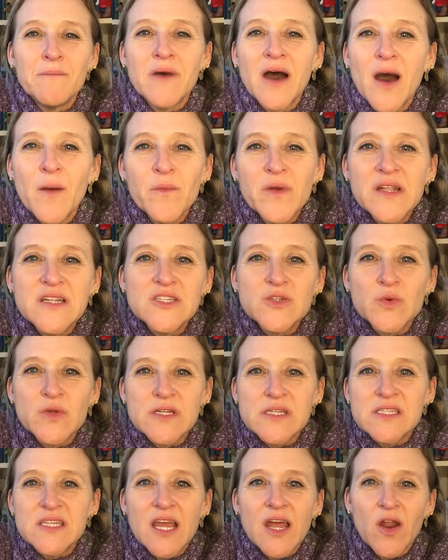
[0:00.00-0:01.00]
Mom, we just
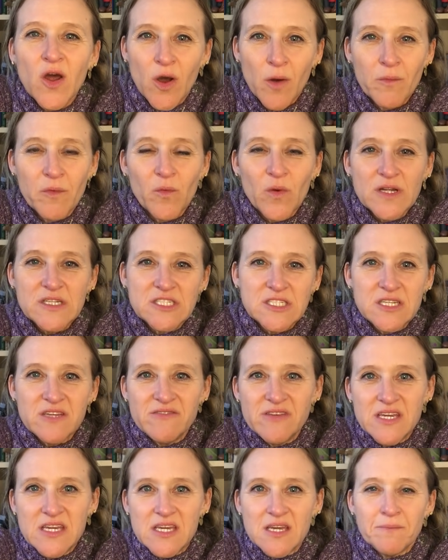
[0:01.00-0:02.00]
want to stay at home and watch
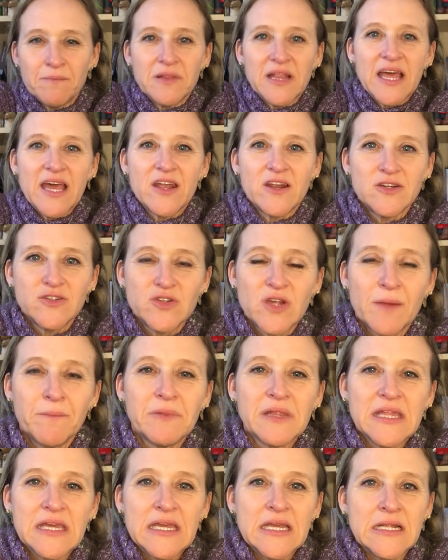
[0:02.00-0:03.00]
TV, play on our
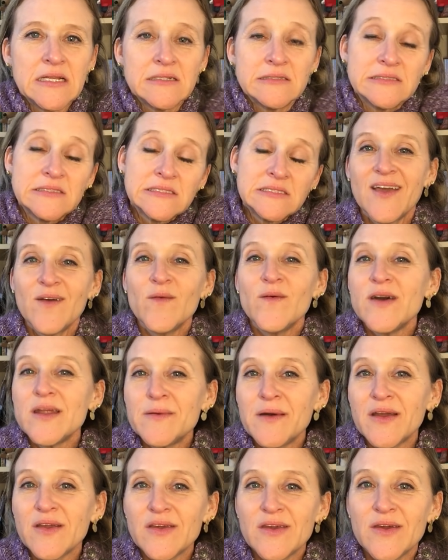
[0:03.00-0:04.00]
trampoline. What
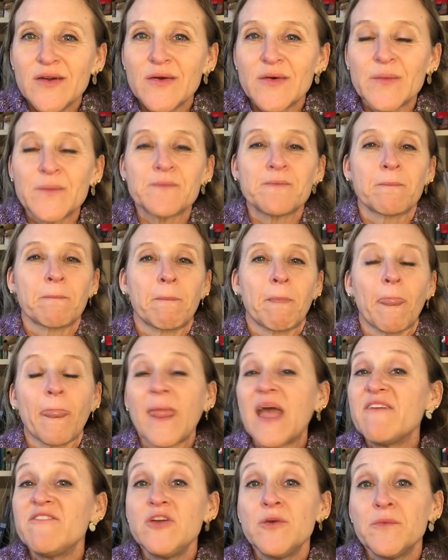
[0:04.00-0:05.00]
about you?
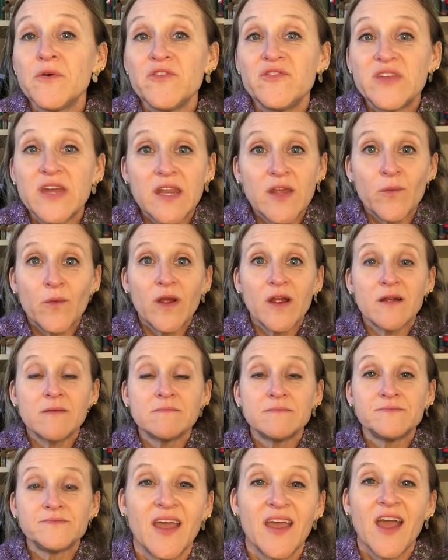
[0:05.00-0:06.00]
Have you moved anywhere?
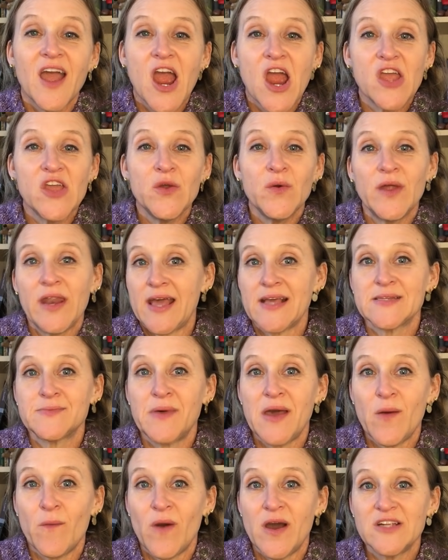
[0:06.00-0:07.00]
Are you an
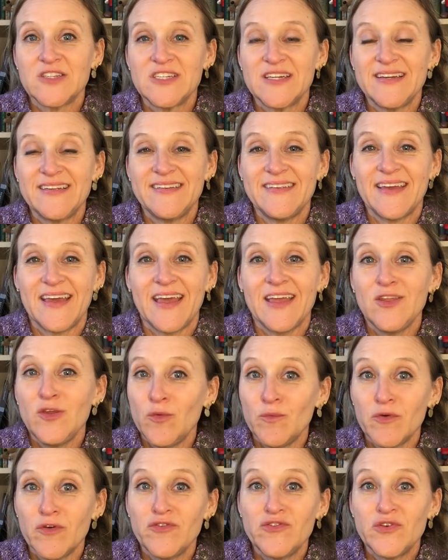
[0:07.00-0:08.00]
expat watching
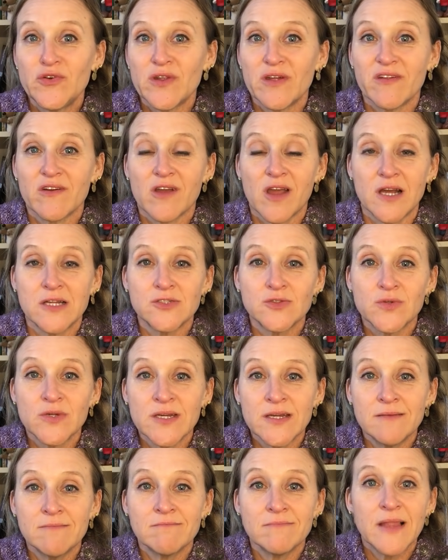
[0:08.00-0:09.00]
and you moved to another
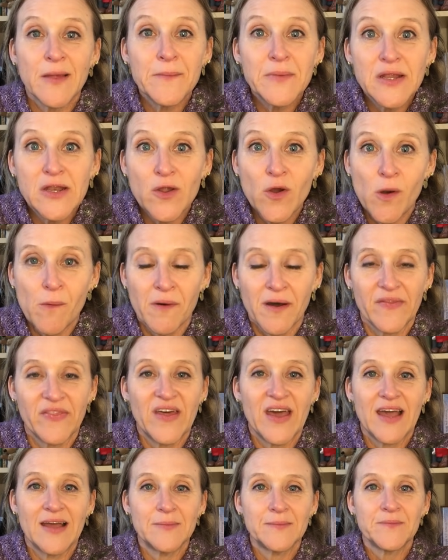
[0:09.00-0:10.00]
country? Let me know
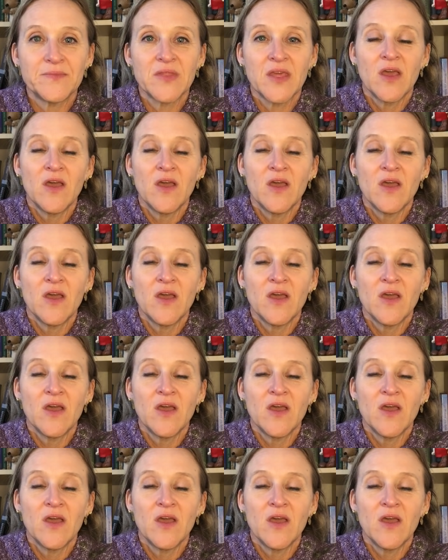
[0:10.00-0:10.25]
about that.